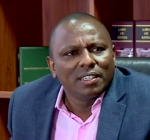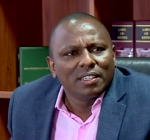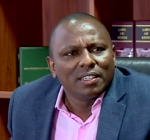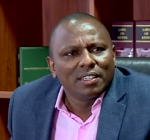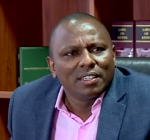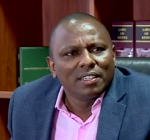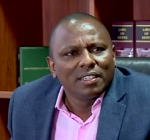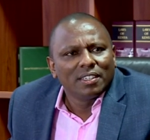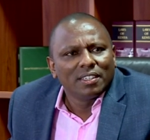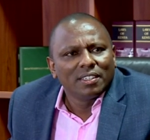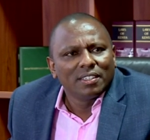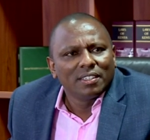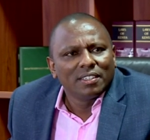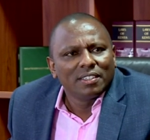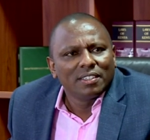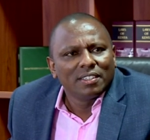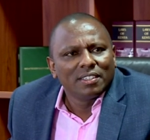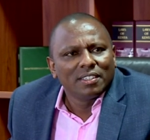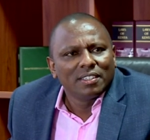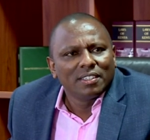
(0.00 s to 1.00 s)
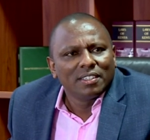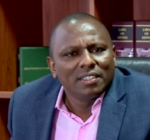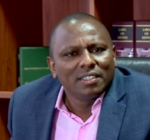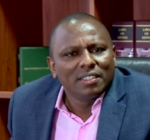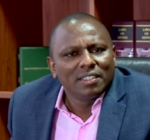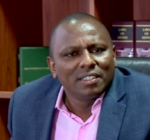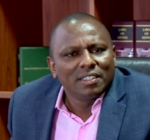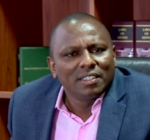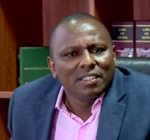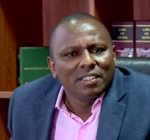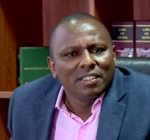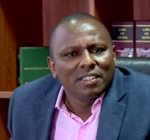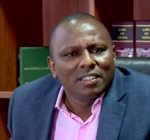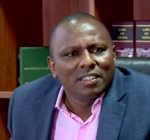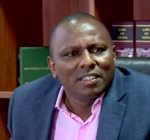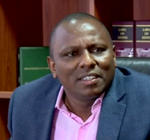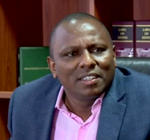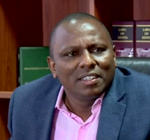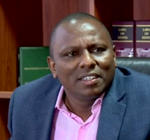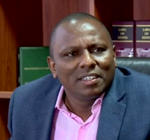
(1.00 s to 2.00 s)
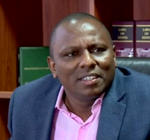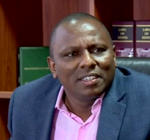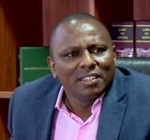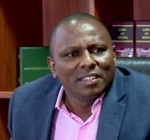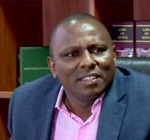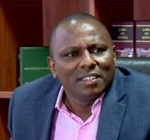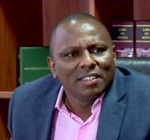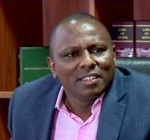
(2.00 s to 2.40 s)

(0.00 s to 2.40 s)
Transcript: (silence)